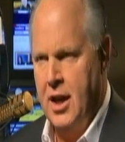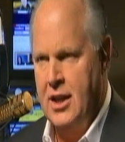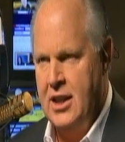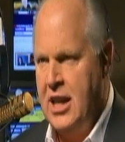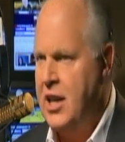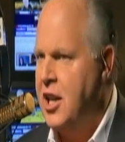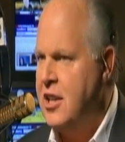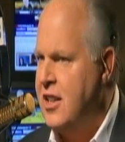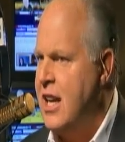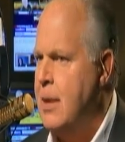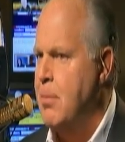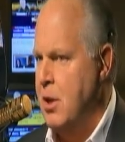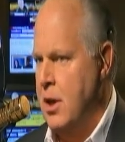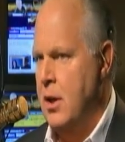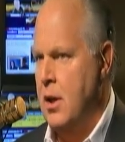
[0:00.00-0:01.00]
They need a
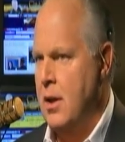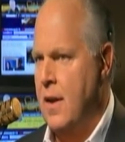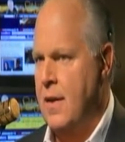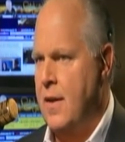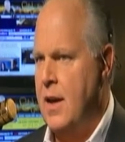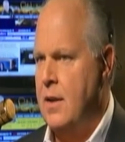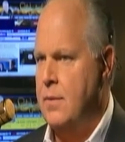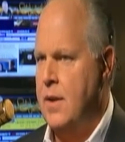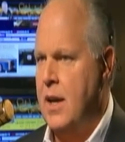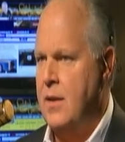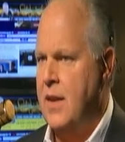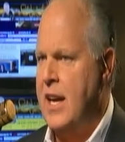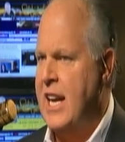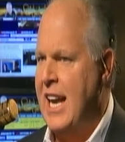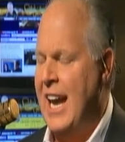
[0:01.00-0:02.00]
demon.
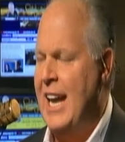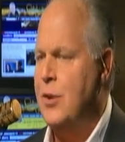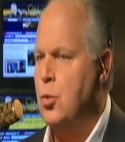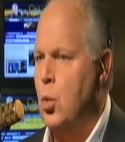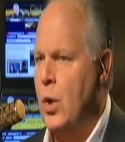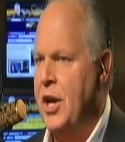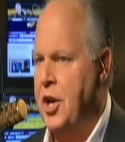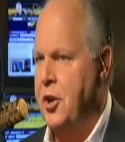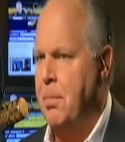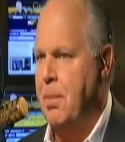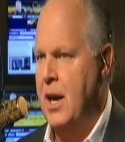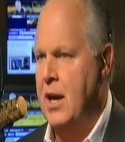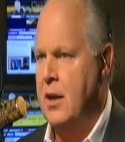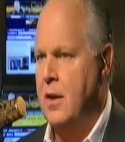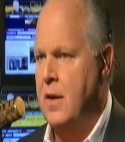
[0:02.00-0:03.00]
They can't win a
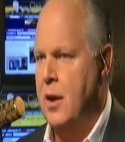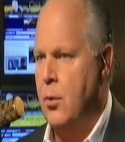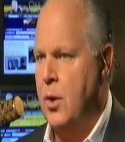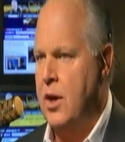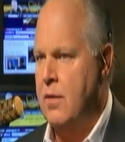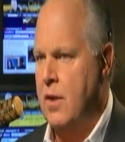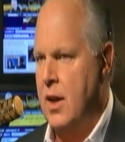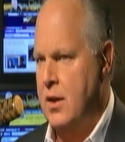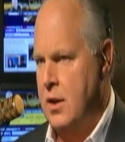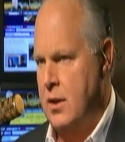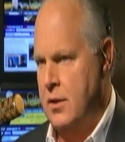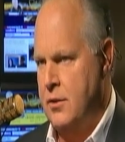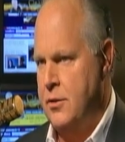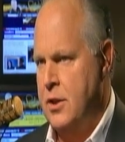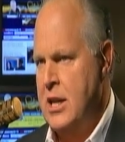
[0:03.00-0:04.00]
debate in the arena of
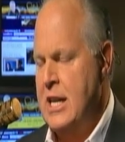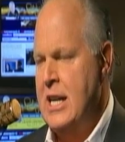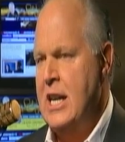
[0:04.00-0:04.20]
ideas.